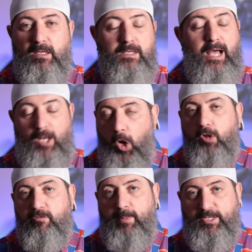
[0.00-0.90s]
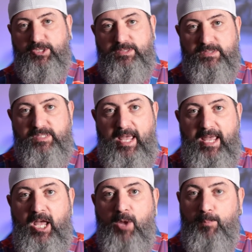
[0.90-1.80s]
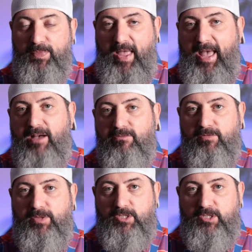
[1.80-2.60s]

not all of them I shouldn't say, but they have